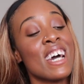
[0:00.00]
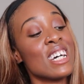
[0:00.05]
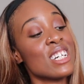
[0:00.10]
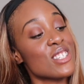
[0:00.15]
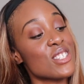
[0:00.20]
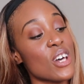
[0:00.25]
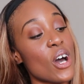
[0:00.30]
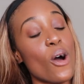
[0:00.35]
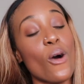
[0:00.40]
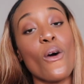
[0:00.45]

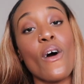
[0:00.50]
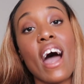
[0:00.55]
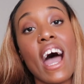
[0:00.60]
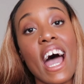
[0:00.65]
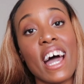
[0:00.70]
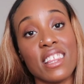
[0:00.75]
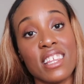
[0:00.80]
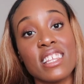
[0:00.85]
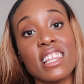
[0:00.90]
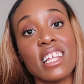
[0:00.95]
So
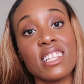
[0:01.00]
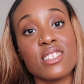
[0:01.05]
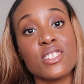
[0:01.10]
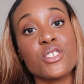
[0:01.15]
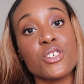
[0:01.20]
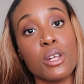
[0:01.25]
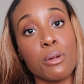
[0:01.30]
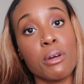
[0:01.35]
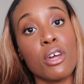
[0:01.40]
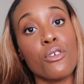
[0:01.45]
I think that this
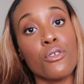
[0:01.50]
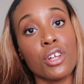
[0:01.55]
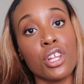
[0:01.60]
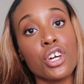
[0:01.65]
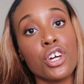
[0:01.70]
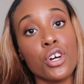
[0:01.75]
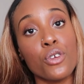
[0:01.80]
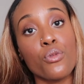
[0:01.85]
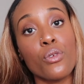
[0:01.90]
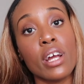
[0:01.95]
is gonna be a
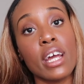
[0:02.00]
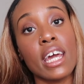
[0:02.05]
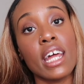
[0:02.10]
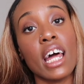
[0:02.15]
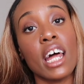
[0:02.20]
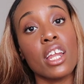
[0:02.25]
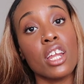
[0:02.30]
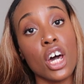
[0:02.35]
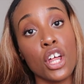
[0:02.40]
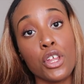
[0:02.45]
really good
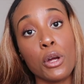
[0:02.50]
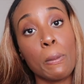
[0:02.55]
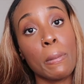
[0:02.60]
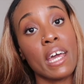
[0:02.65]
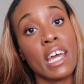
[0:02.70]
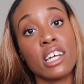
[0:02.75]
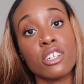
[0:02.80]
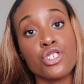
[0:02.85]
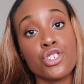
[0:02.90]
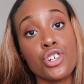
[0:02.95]
read. Another
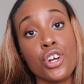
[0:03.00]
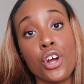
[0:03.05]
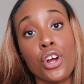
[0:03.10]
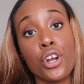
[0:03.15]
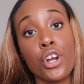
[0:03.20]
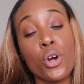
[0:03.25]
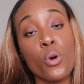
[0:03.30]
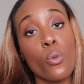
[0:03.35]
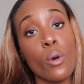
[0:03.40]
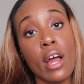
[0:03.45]
page
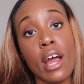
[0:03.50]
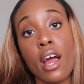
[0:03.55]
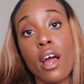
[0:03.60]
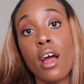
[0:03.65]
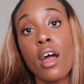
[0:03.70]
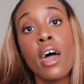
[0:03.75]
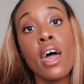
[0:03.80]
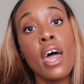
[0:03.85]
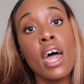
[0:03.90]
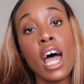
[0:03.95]
turner
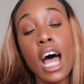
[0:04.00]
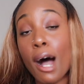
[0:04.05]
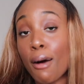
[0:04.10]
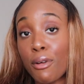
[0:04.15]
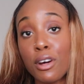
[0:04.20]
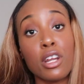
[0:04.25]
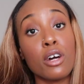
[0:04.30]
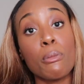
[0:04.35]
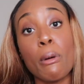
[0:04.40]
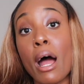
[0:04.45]
where
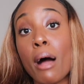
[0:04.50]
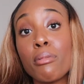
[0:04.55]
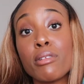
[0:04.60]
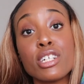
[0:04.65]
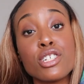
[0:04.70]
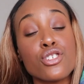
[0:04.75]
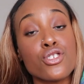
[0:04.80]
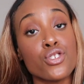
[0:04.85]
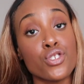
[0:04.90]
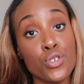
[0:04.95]
I'm gonna
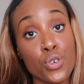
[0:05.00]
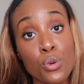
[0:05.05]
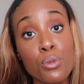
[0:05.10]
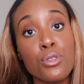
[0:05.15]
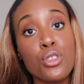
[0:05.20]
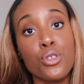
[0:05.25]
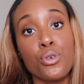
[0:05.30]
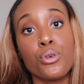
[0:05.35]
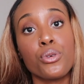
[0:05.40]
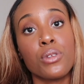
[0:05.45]
probably
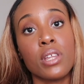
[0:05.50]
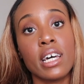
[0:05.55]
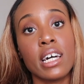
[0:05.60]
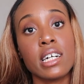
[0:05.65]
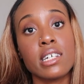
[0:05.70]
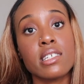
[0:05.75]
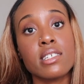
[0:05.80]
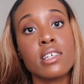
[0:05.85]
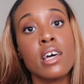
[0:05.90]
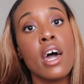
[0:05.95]
zoom through
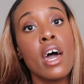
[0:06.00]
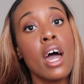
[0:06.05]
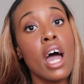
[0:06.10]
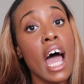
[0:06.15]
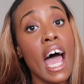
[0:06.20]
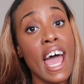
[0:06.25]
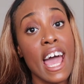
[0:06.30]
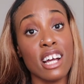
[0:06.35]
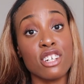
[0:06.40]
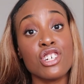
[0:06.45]
this.
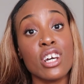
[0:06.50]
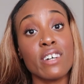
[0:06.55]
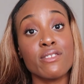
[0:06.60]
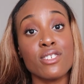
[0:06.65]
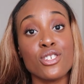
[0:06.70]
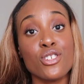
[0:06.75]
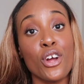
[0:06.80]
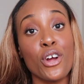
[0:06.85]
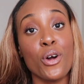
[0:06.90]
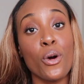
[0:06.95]
I actually have
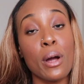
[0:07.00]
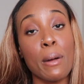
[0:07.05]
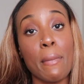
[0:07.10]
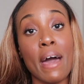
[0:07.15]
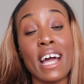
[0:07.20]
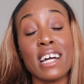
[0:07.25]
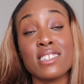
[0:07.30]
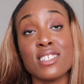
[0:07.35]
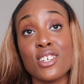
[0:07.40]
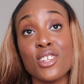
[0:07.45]
to start going
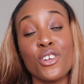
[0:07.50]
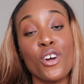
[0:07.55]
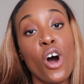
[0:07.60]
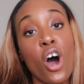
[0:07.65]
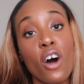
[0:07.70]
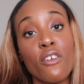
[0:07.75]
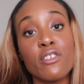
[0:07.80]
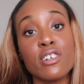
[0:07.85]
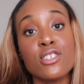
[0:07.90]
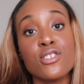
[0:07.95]
back into the
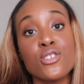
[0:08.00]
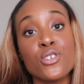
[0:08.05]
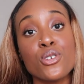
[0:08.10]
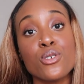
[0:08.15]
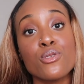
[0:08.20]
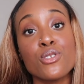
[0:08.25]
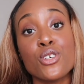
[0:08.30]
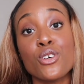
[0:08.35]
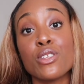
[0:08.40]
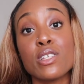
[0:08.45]
office
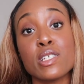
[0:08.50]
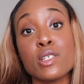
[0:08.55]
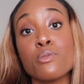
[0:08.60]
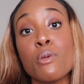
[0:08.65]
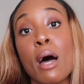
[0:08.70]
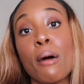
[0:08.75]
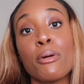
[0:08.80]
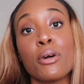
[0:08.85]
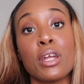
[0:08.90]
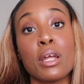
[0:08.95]
soon, so this is
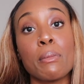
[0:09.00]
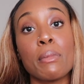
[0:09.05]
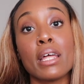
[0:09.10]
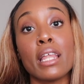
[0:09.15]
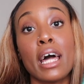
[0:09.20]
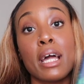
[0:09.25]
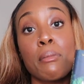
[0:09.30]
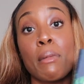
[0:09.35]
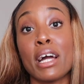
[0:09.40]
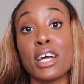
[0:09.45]
probably gonna be
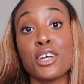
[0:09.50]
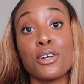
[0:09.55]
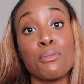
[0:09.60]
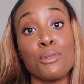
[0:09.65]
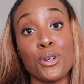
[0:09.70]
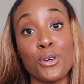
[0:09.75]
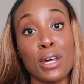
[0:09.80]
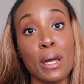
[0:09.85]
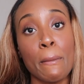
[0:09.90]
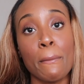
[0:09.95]
like my
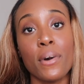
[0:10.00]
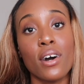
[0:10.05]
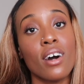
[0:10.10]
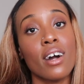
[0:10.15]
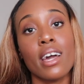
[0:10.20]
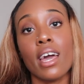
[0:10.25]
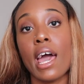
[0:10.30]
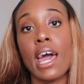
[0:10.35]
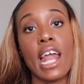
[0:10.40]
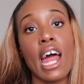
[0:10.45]
commuting
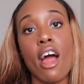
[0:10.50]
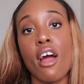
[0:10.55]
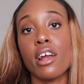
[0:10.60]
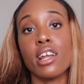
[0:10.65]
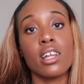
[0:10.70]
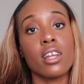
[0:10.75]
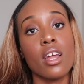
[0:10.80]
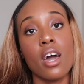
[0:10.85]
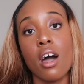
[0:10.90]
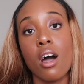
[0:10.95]
book, and I
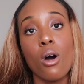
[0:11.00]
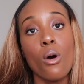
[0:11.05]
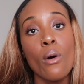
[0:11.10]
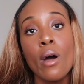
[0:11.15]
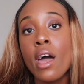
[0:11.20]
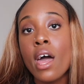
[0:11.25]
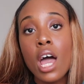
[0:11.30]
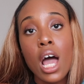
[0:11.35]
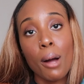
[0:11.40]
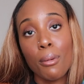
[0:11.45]
already know
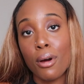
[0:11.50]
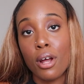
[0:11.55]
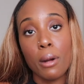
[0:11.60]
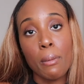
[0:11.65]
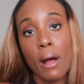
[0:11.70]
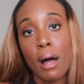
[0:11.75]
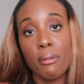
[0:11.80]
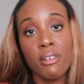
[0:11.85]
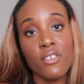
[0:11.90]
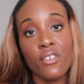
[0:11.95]
I'm gonna
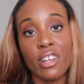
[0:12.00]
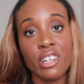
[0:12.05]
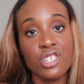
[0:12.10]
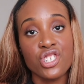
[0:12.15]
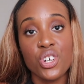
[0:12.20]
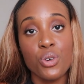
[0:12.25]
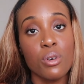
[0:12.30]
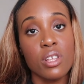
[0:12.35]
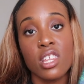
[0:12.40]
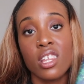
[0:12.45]
probably
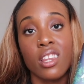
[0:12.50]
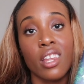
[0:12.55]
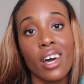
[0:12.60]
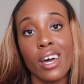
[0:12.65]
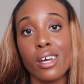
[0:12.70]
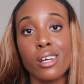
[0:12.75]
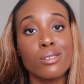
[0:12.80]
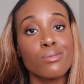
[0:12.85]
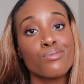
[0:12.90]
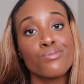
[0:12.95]
finish it within
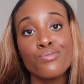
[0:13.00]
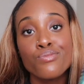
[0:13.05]
like,